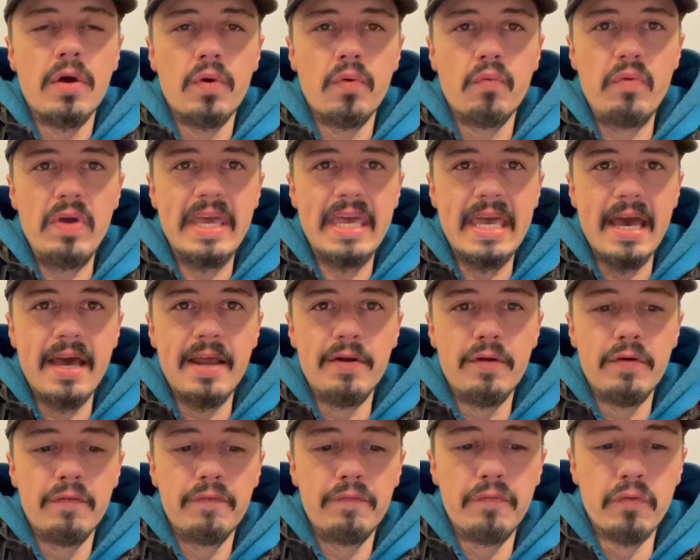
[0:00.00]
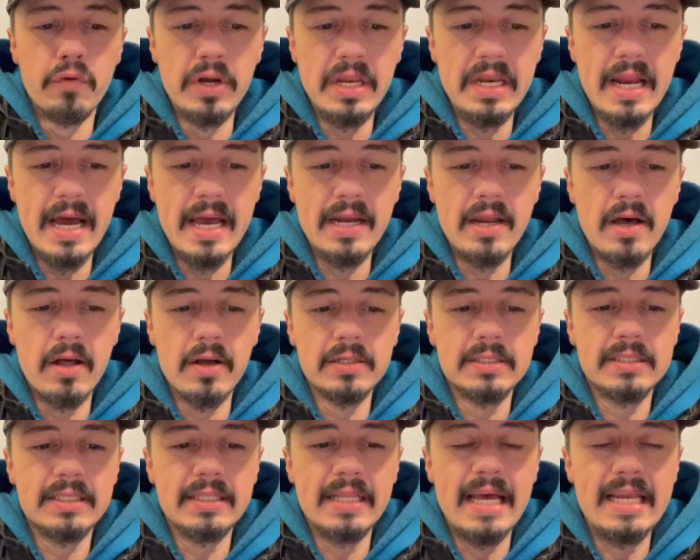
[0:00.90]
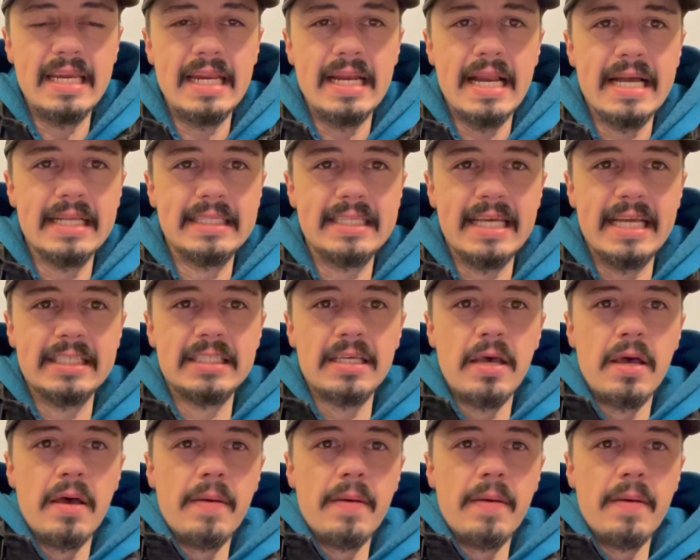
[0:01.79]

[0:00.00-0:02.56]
Weekend, $49.99.